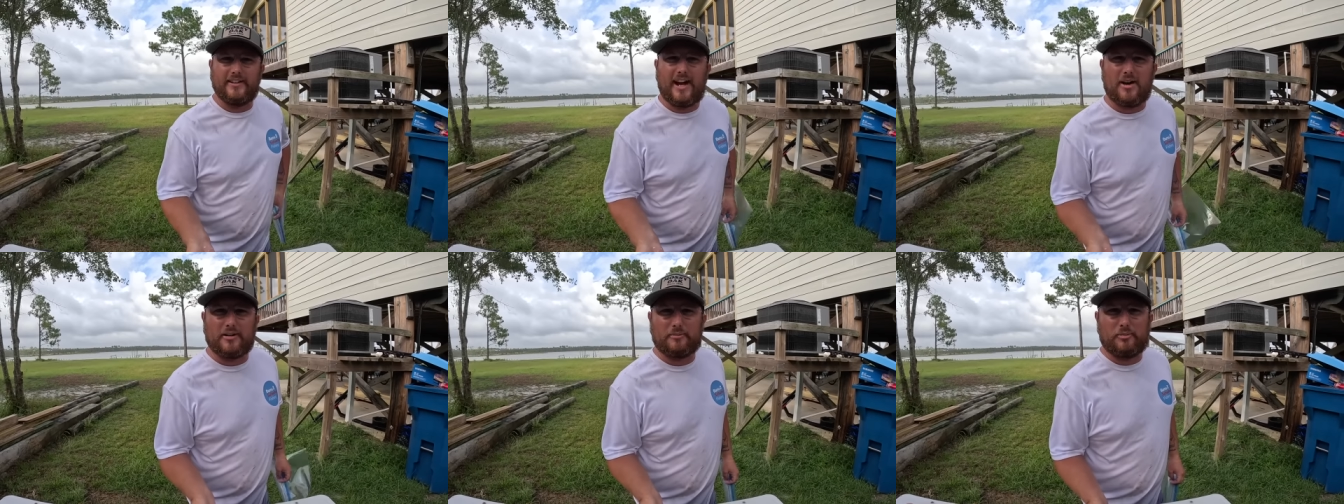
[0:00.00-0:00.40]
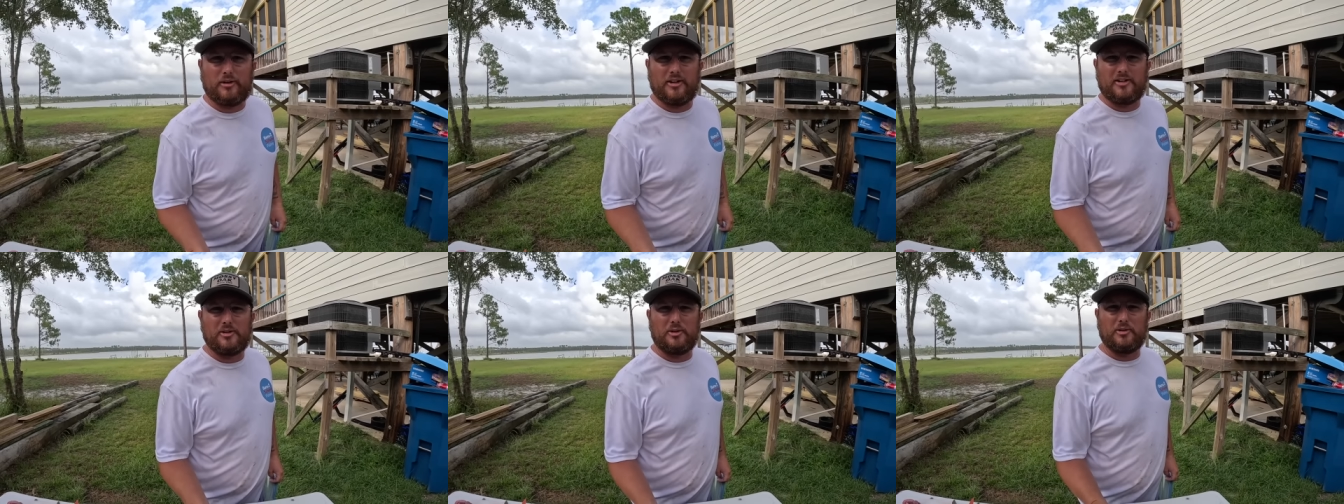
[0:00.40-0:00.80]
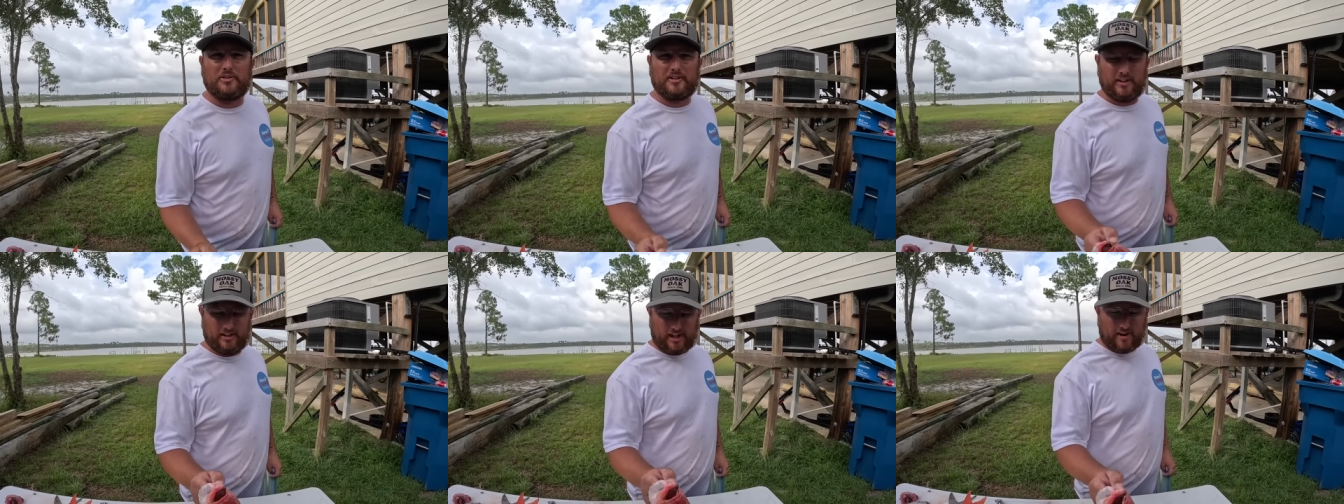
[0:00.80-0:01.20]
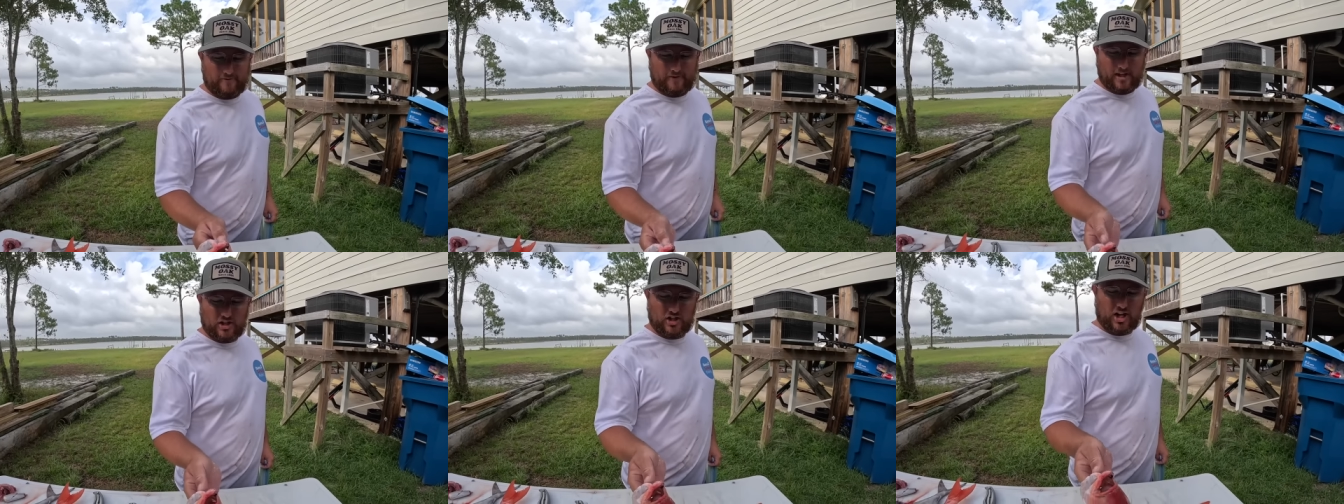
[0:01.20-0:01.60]
That was pretty cool seeing that
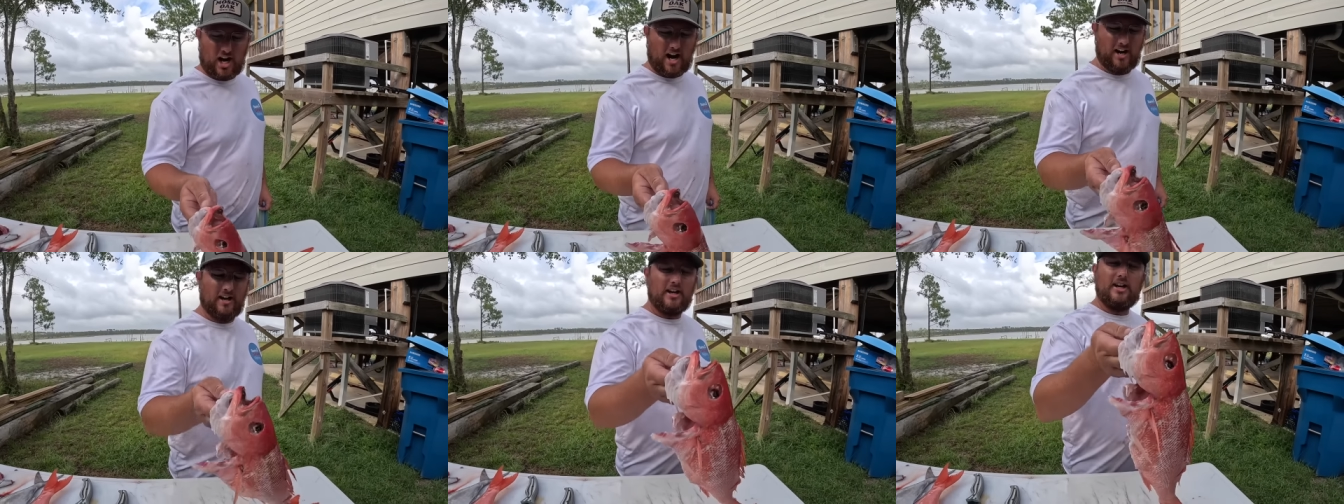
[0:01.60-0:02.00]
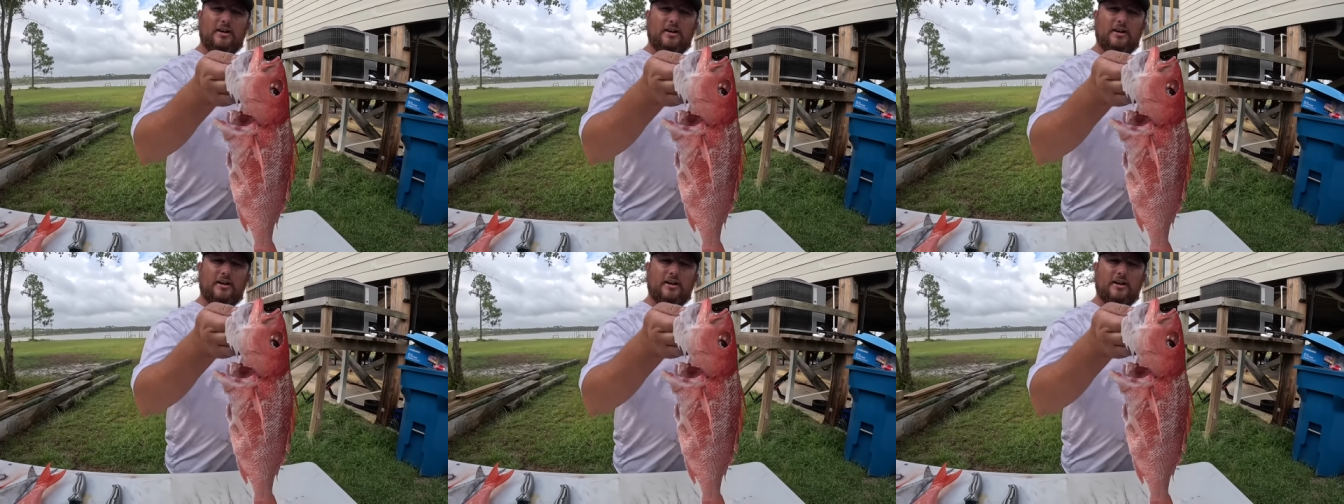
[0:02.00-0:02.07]
fish eye.